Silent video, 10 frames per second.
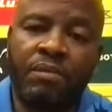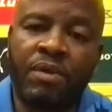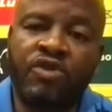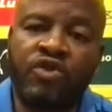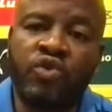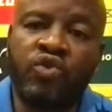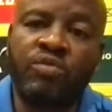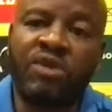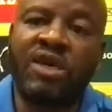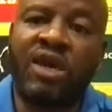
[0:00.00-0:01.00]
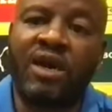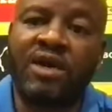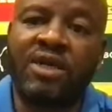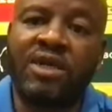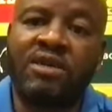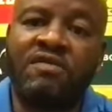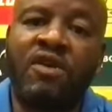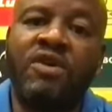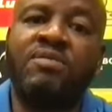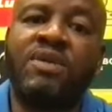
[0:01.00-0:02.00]
But due to medical reasons, he
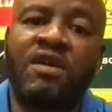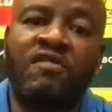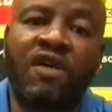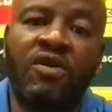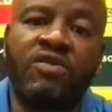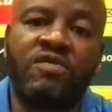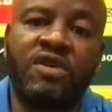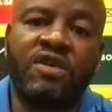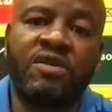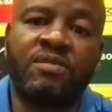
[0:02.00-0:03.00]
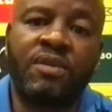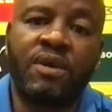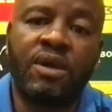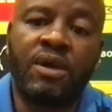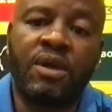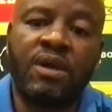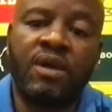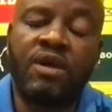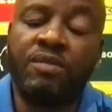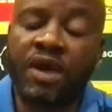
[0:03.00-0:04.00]
found himself out of the team.
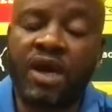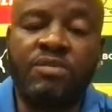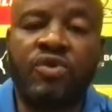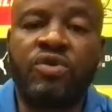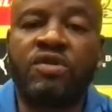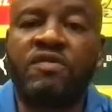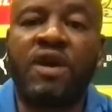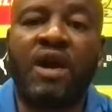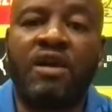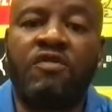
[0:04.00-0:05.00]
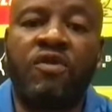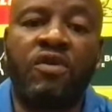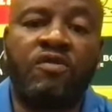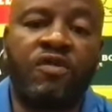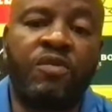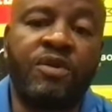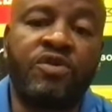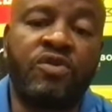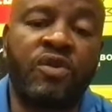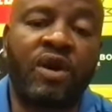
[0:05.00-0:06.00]
It became so difficult for
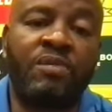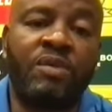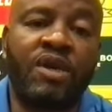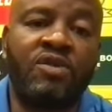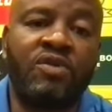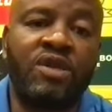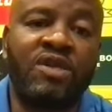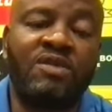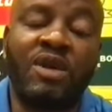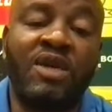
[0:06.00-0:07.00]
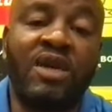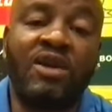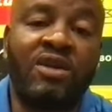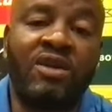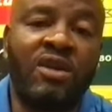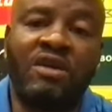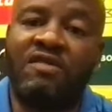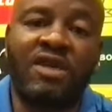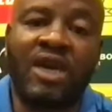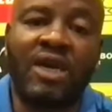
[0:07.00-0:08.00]
Pizzo to come back into the team, and he had
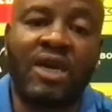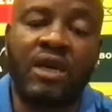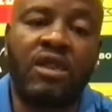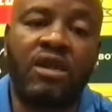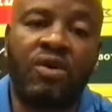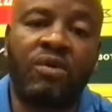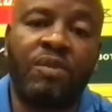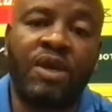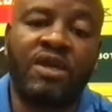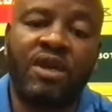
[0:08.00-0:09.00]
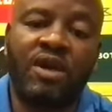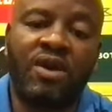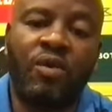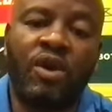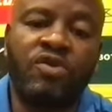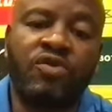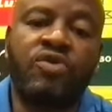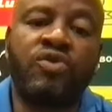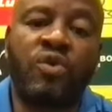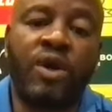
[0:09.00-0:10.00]
never done anything wrong. But what do
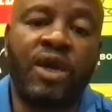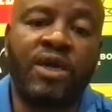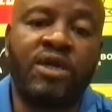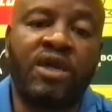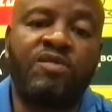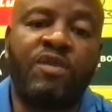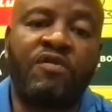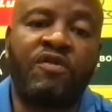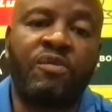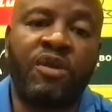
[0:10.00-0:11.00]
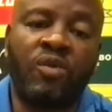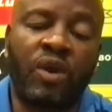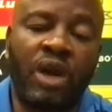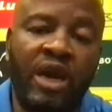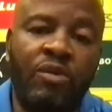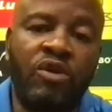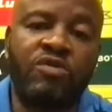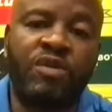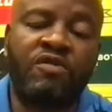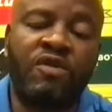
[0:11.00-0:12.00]
you do when AJ is performing, when Lebu
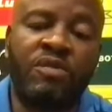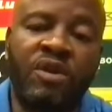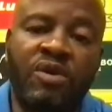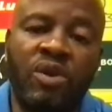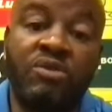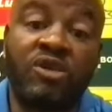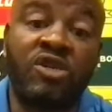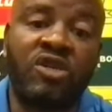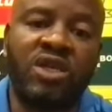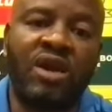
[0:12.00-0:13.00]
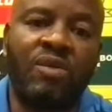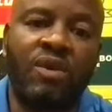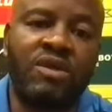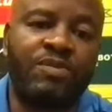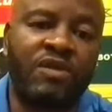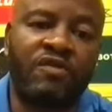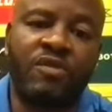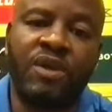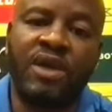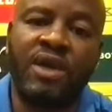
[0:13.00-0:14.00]
is performing, when Mshishi is
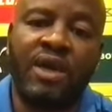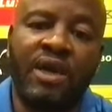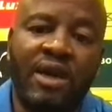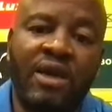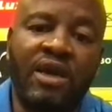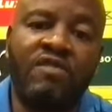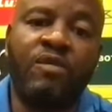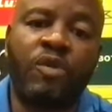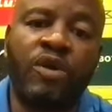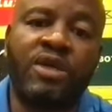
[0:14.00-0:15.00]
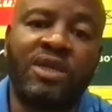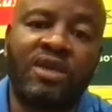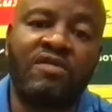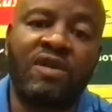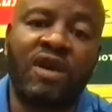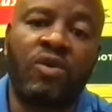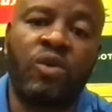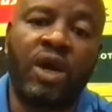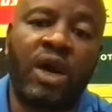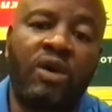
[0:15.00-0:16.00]
performing, and everybody is giving a
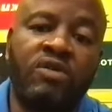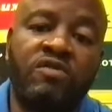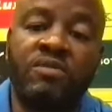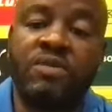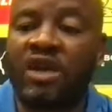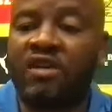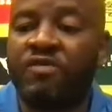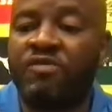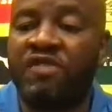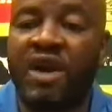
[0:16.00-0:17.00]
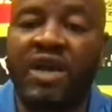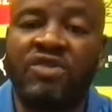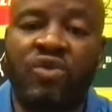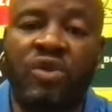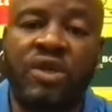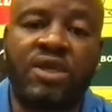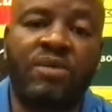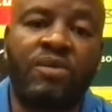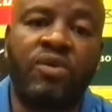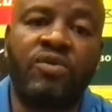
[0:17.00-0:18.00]
good account of himself, Mvala is scoring
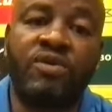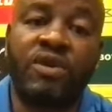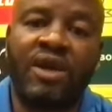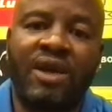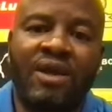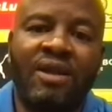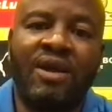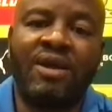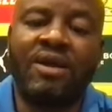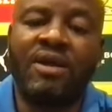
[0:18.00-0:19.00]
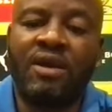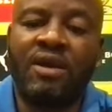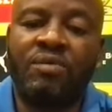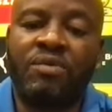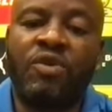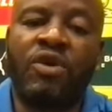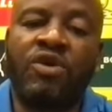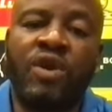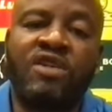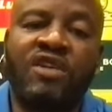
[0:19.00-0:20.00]
some goals? Then,
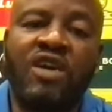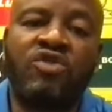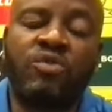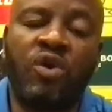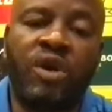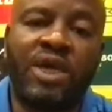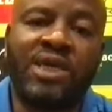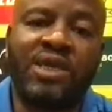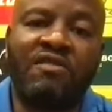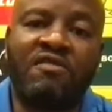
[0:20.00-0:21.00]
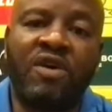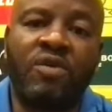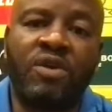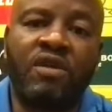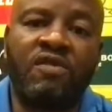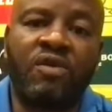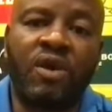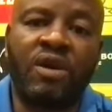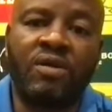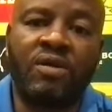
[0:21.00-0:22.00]
because we are trying to be honest and fair with
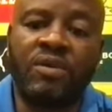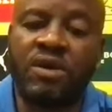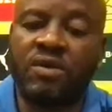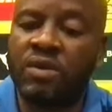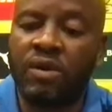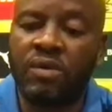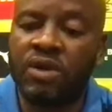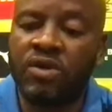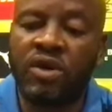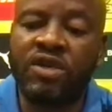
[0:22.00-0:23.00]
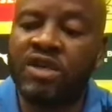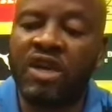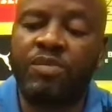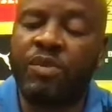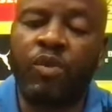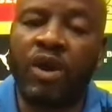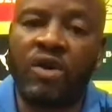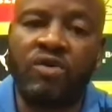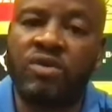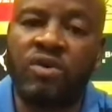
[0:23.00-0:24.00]
everyone, we don't take people
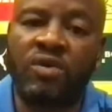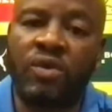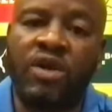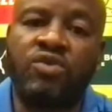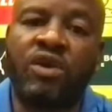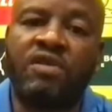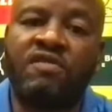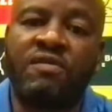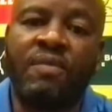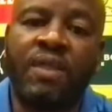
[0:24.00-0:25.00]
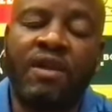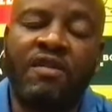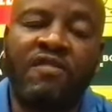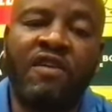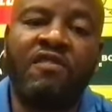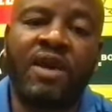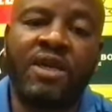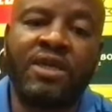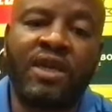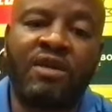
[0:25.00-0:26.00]
out. We don't want to have
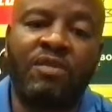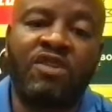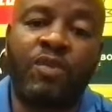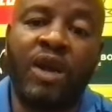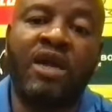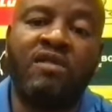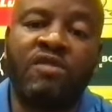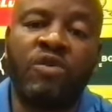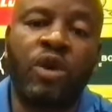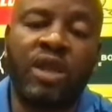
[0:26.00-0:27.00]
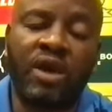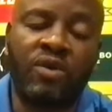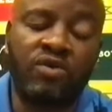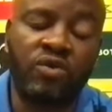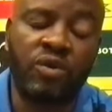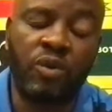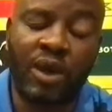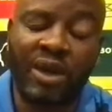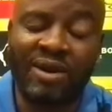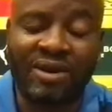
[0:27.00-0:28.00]
favorites that must play even when they are not doing
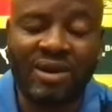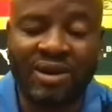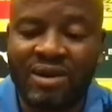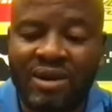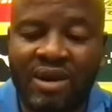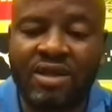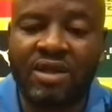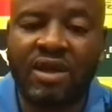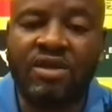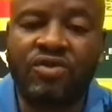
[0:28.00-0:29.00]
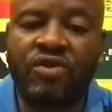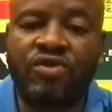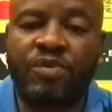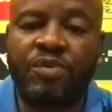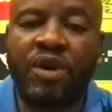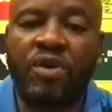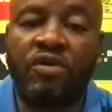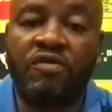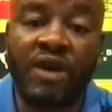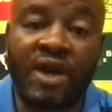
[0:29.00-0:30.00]
well. And I think that is also paying
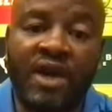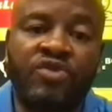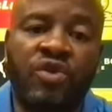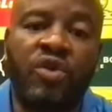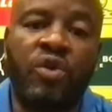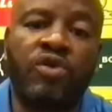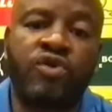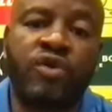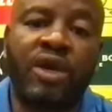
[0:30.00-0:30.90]
off. And Castron also